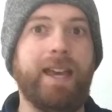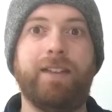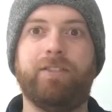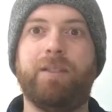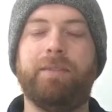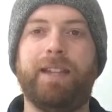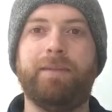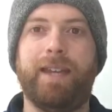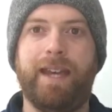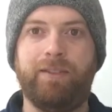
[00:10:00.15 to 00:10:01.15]
as a couple
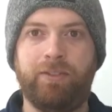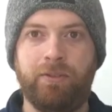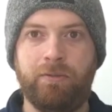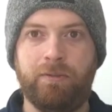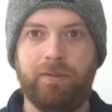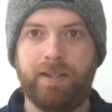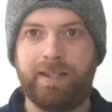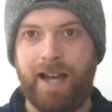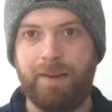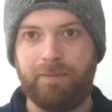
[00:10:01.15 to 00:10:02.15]
times I had to
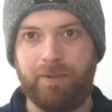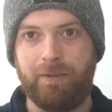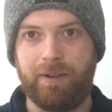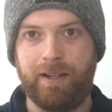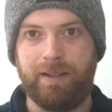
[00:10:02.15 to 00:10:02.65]
stop recording